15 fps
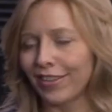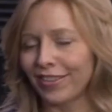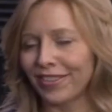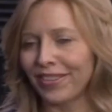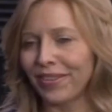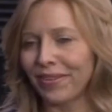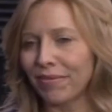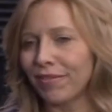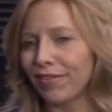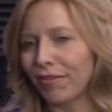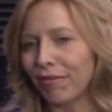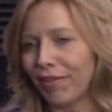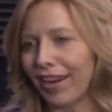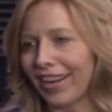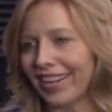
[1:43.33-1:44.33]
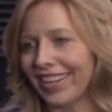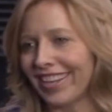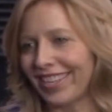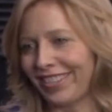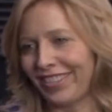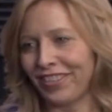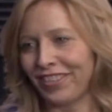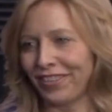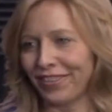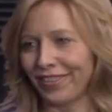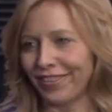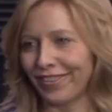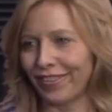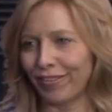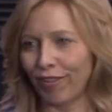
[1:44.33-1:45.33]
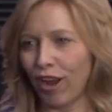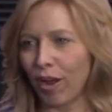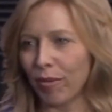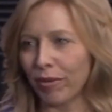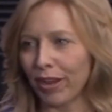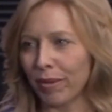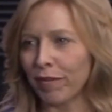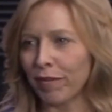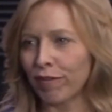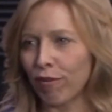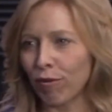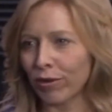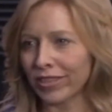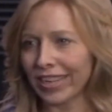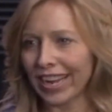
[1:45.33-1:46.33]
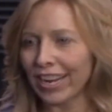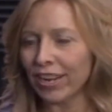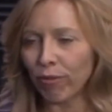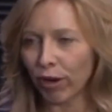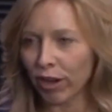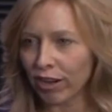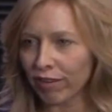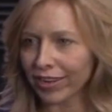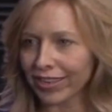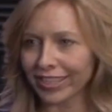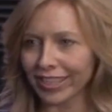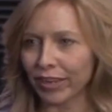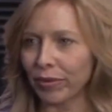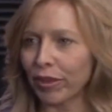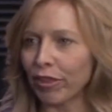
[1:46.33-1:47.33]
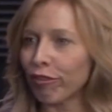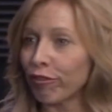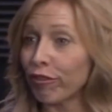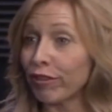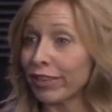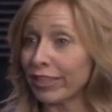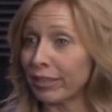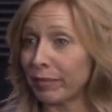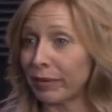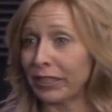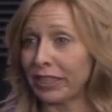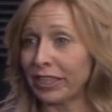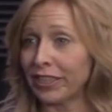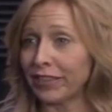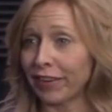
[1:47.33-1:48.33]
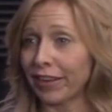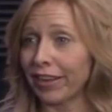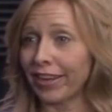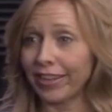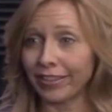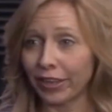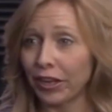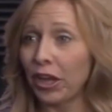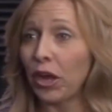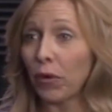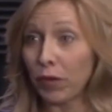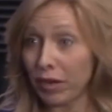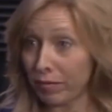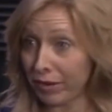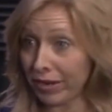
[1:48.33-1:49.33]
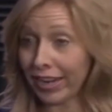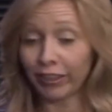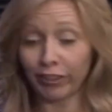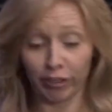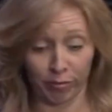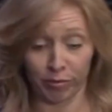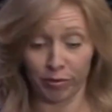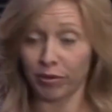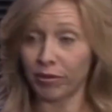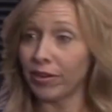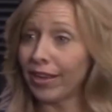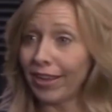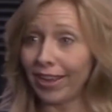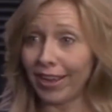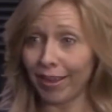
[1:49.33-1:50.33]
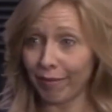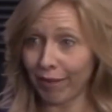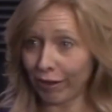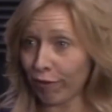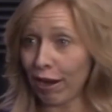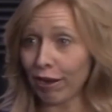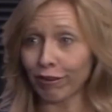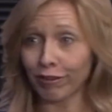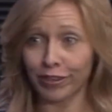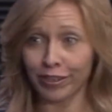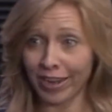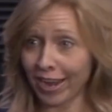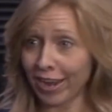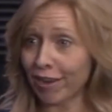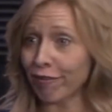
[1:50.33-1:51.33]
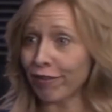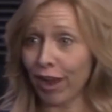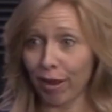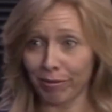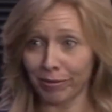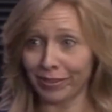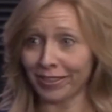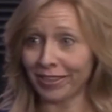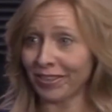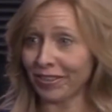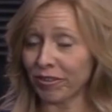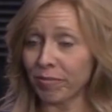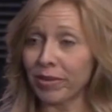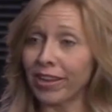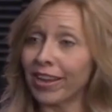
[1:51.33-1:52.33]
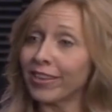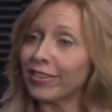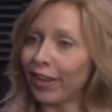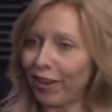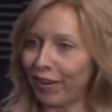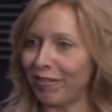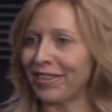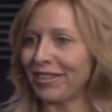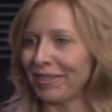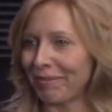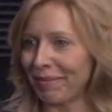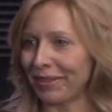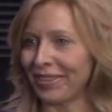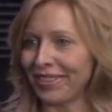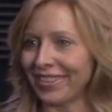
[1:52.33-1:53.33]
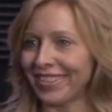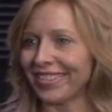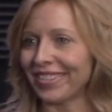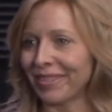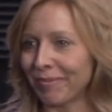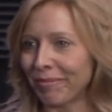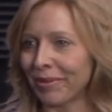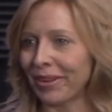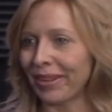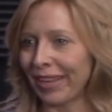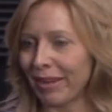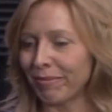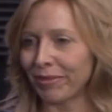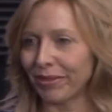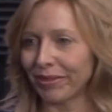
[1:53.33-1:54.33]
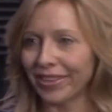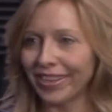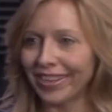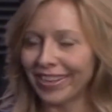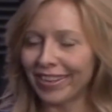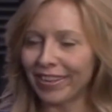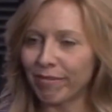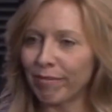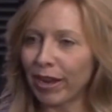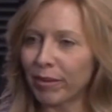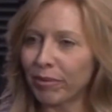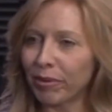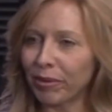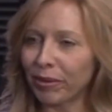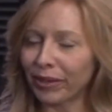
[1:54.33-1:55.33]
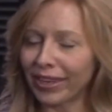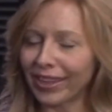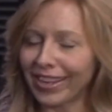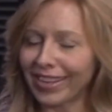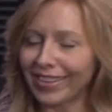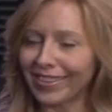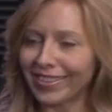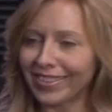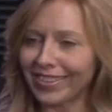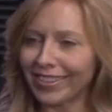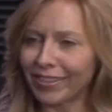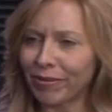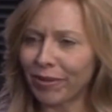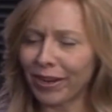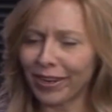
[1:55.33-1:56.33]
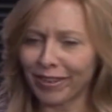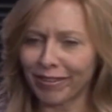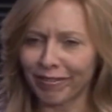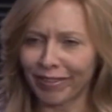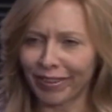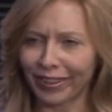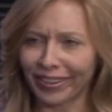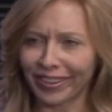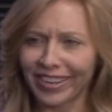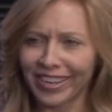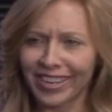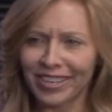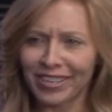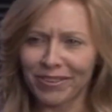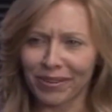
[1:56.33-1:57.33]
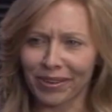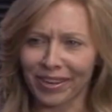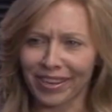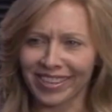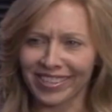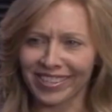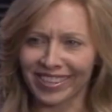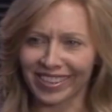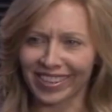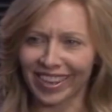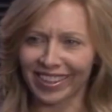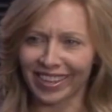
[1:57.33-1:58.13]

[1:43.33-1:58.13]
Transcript: So you're right. That's just trauma. I mean, of course, any one of us that went through the experiences of our kids, we'd be irritable, uh, grouchy, angry, oppositional because of the experiences. And to put a label of bipolar, I think is it's quite unfair to our kids on that